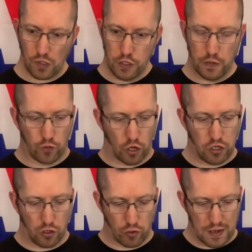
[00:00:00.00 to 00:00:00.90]
you've got
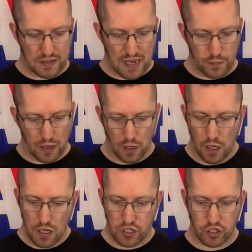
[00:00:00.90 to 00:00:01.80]
your Tamiya
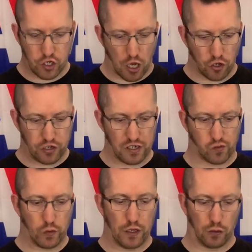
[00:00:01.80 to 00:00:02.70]

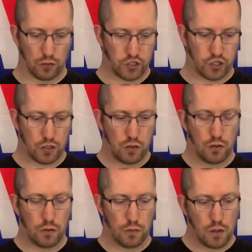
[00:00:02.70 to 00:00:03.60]
Stardish wheels,
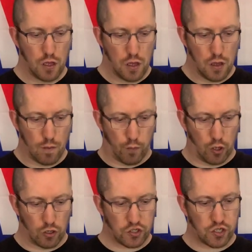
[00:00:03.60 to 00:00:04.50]

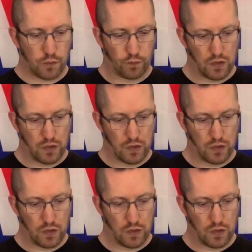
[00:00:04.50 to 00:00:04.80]
but